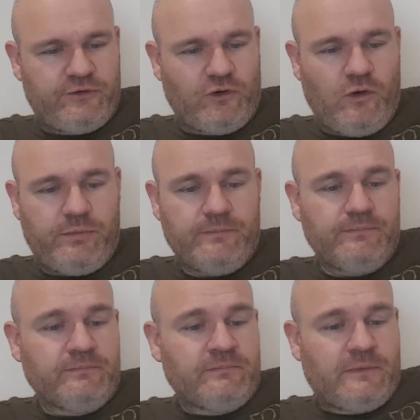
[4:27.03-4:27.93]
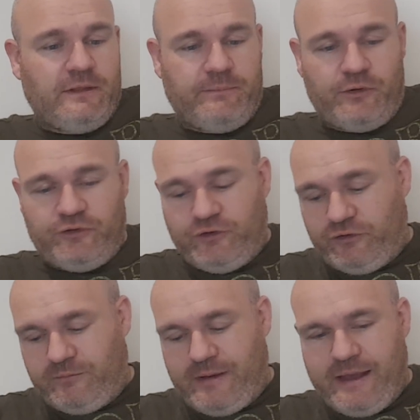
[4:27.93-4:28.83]
So I hope the person
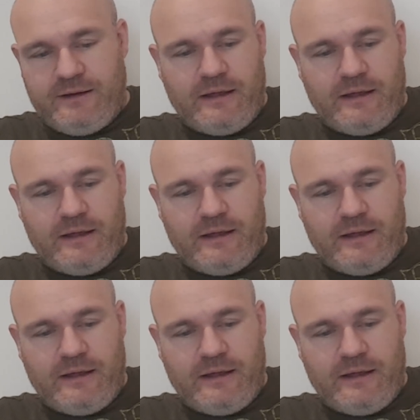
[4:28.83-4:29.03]
doesn't mind.